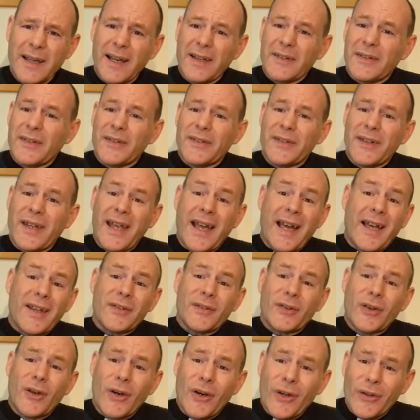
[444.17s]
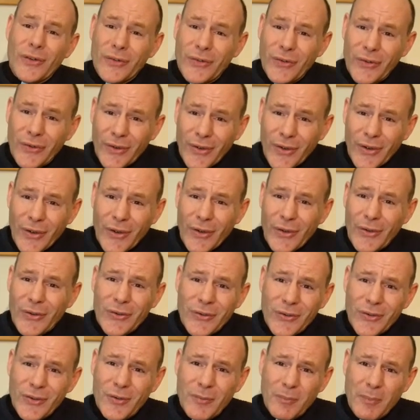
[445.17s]
As I say, ask God to
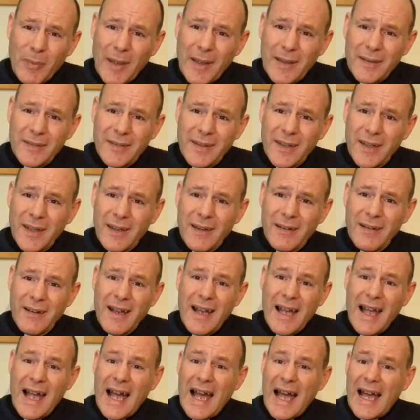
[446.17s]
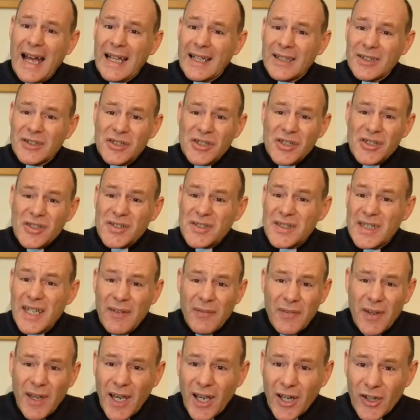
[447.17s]
speak to you, and just
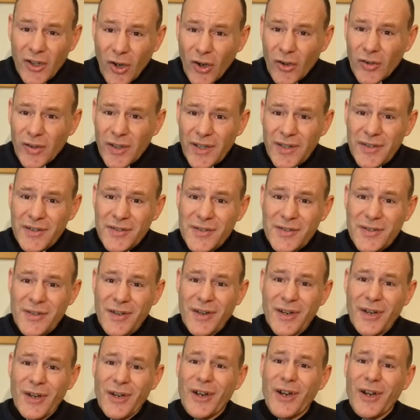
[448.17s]
give it an honest